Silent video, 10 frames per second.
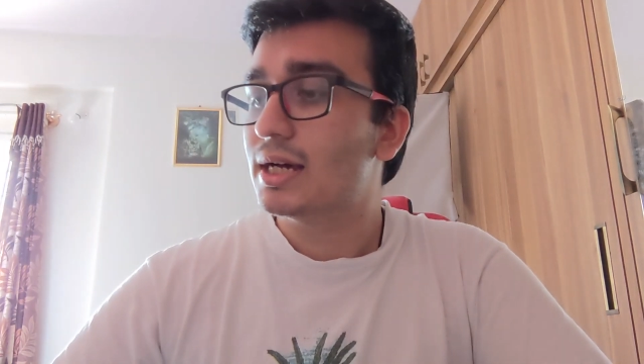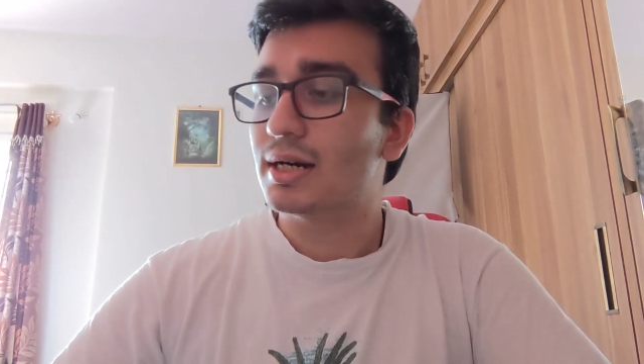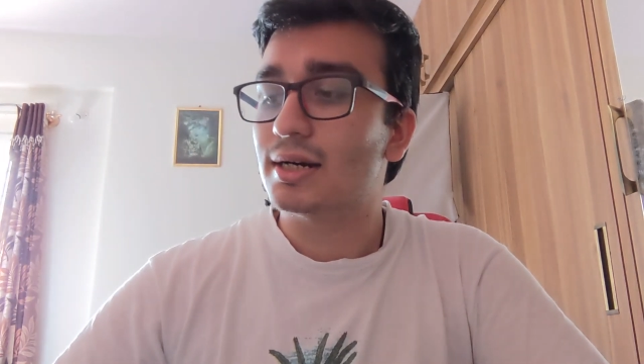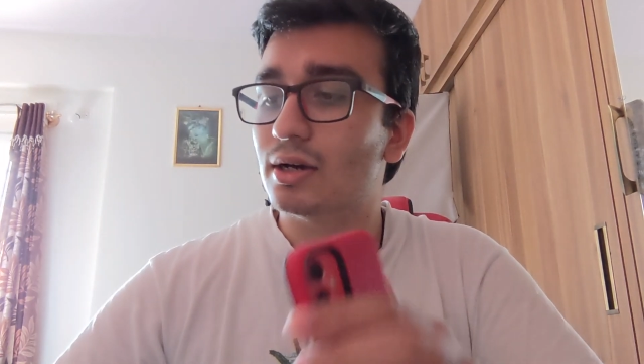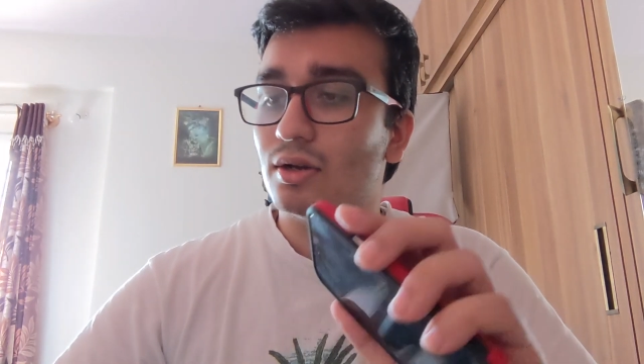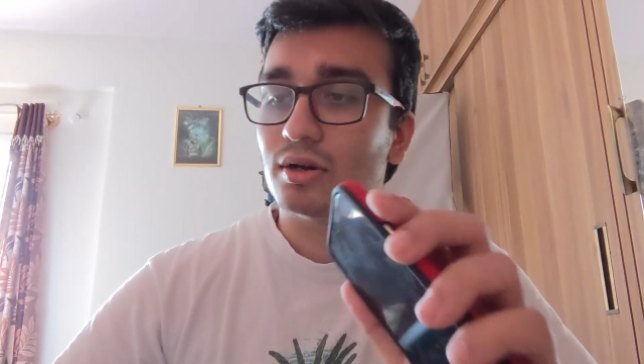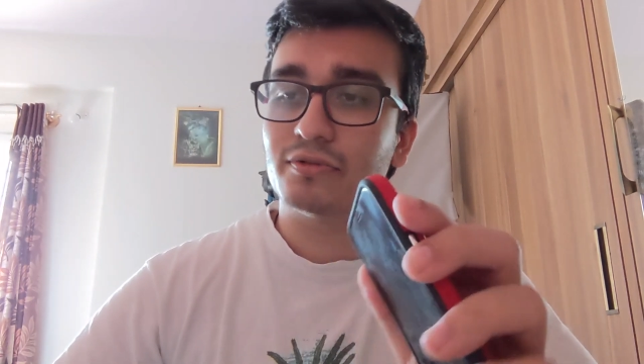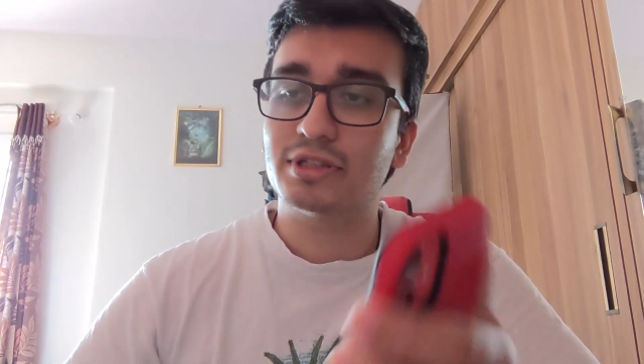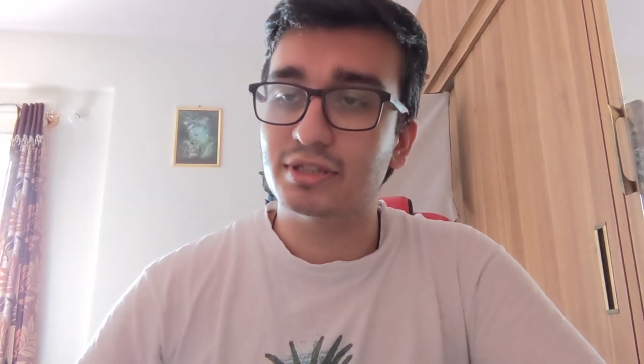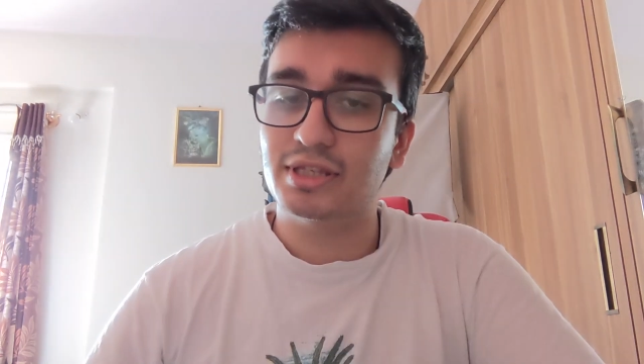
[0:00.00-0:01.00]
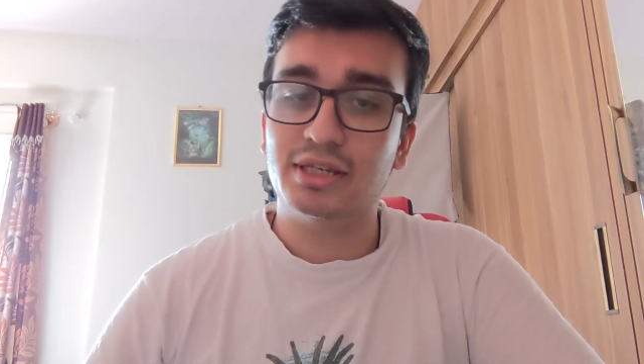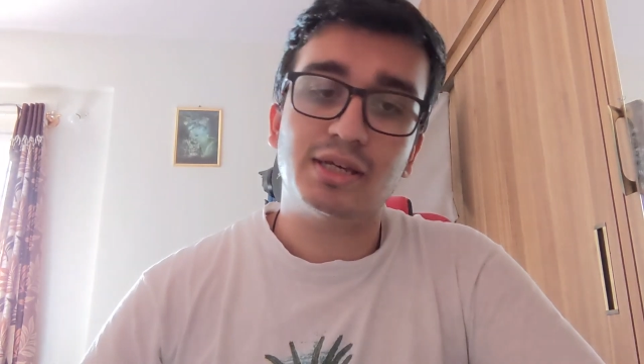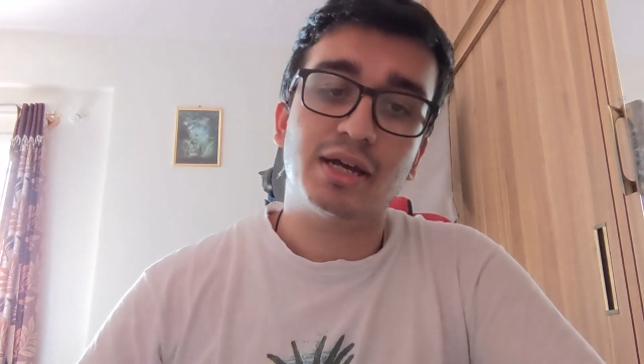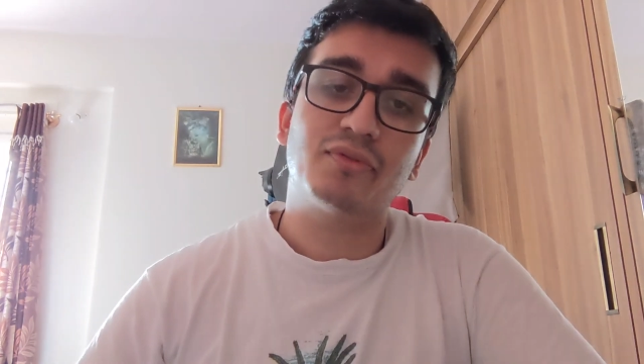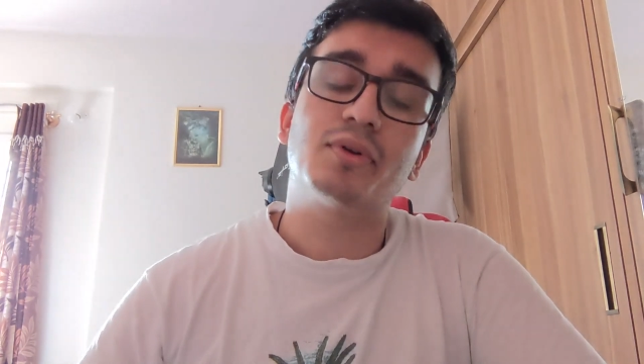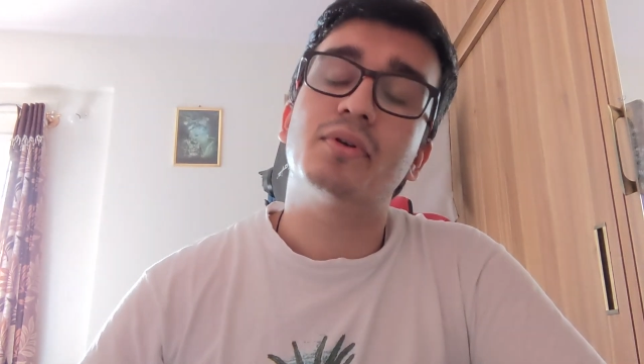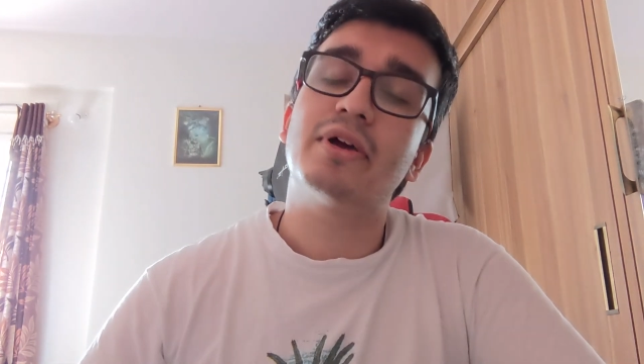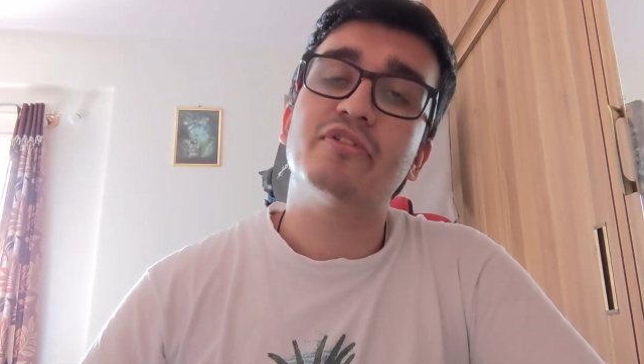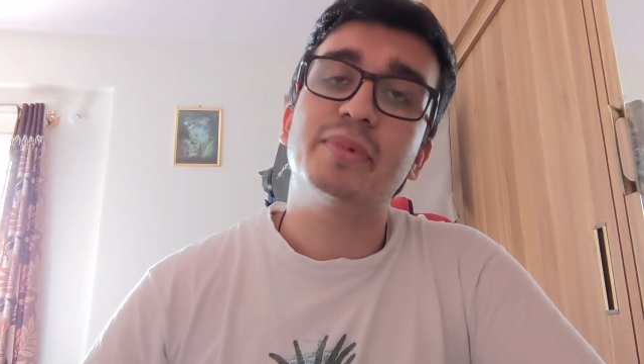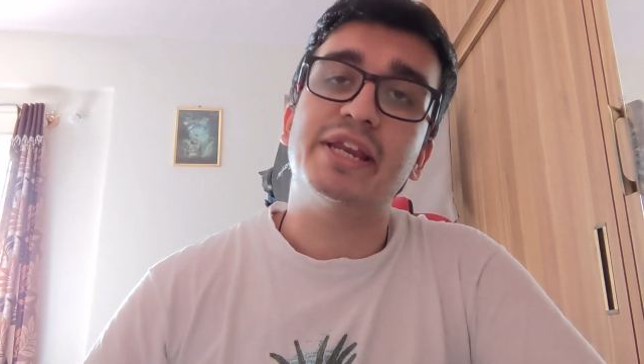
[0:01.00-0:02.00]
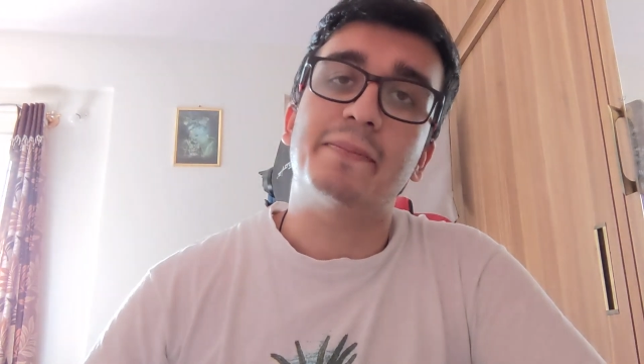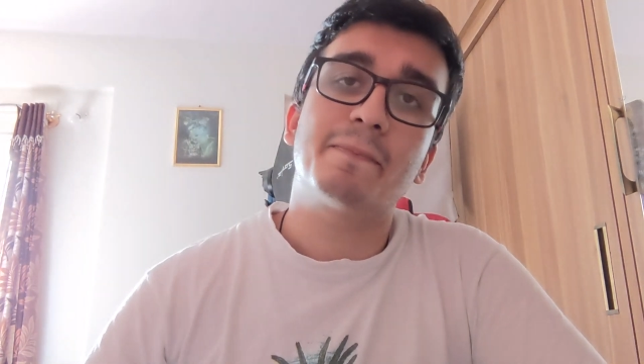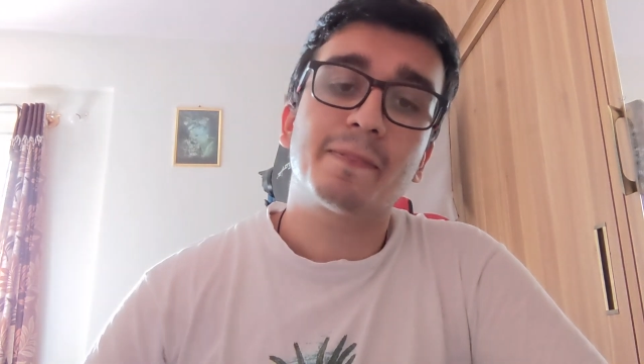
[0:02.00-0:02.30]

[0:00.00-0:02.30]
along with the iPhone 12 mini.